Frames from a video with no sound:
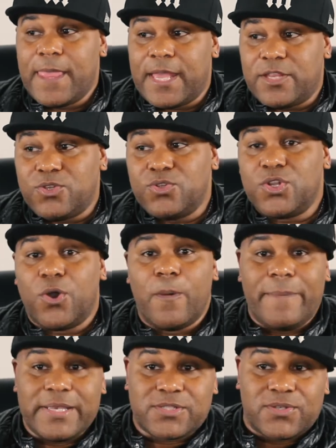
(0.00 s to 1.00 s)
and you know
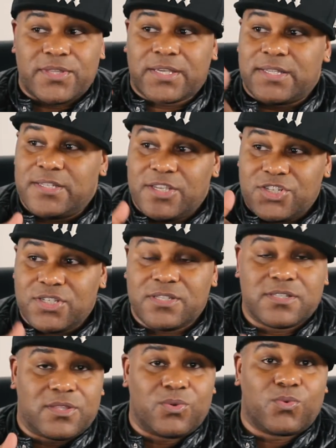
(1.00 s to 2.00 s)
based on the
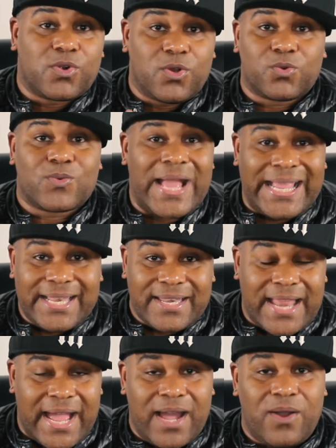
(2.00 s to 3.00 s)
conditions of the world right
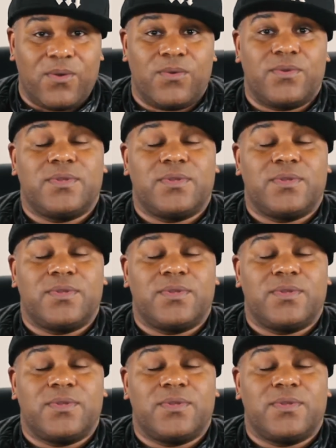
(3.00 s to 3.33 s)
now